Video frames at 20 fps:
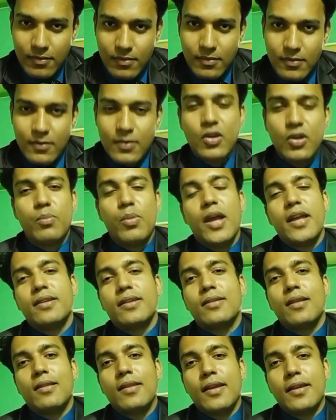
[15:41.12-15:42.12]
goodbye
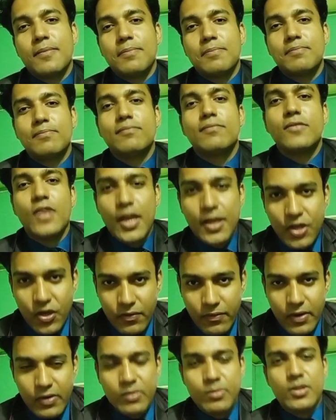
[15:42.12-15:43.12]
till then. Thank you
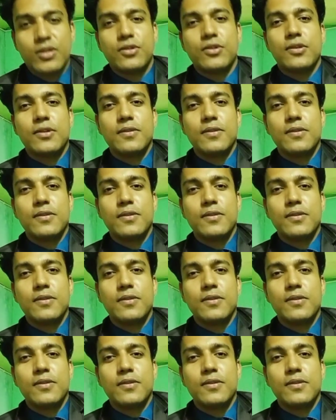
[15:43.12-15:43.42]
very much.